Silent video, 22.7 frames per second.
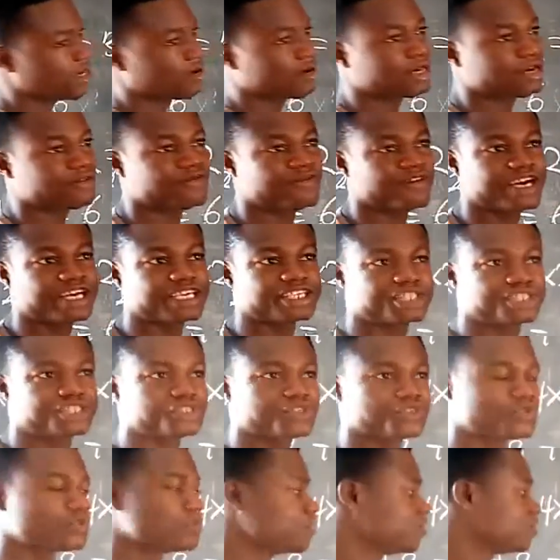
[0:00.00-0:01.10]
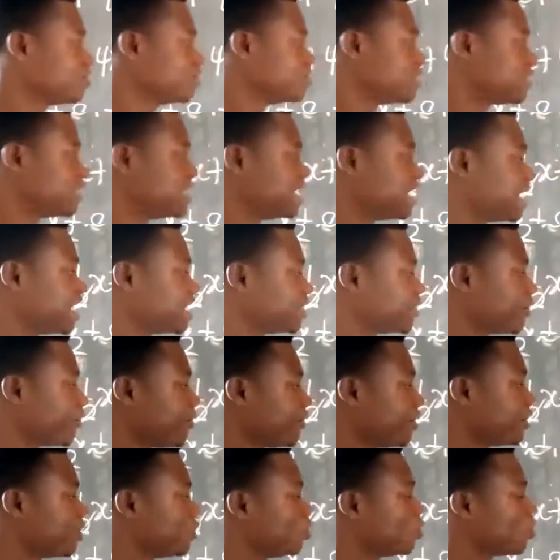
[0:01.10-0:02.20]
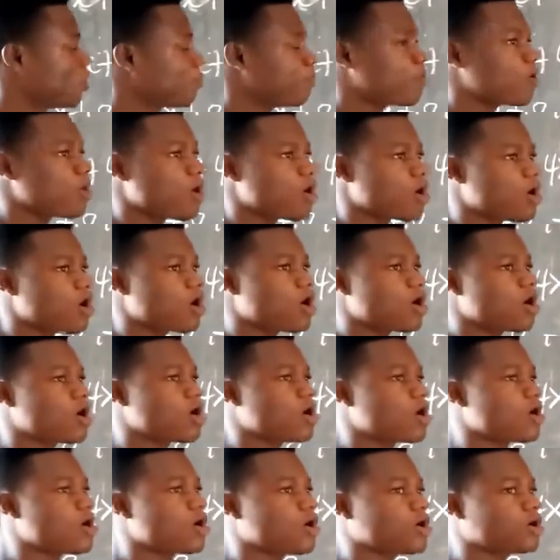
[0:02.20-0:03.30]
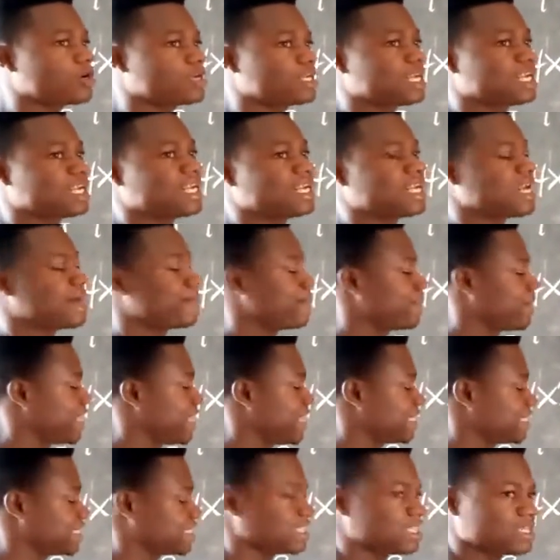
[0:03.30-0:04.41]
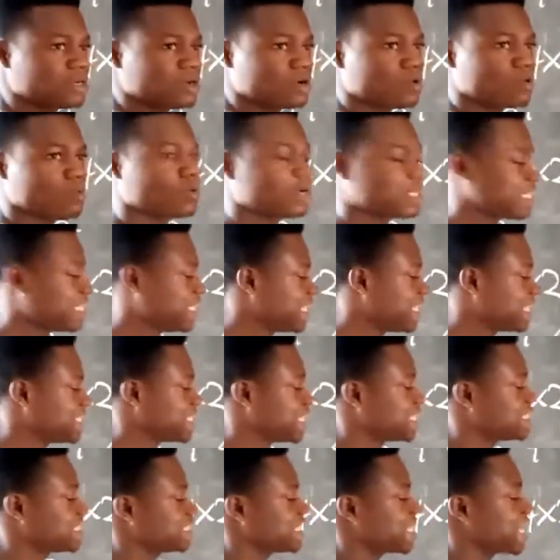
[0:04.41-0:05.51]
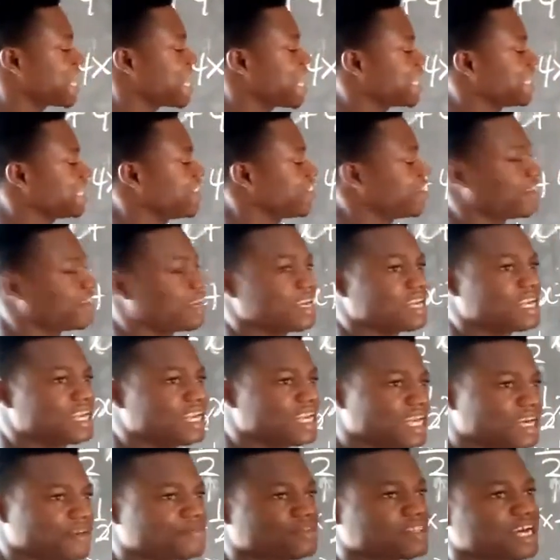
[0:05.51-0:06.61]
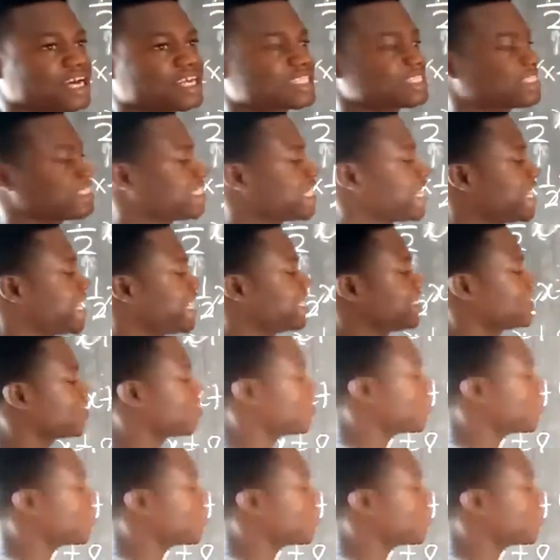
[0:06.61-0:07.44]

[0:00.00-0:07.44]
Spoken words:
I advise you that we group all the numbers with letters at the left hand side